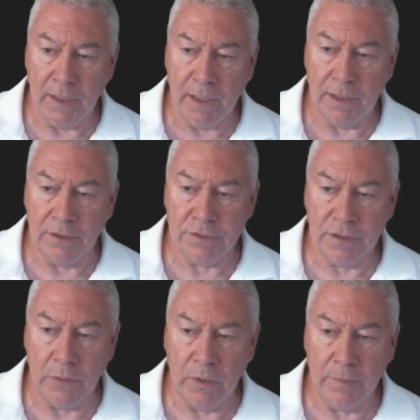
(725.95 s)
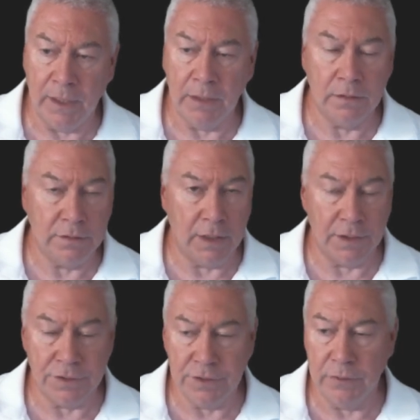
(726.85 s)
and a slow MA data
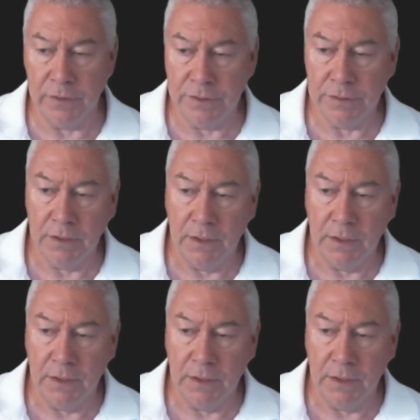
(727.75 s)
series,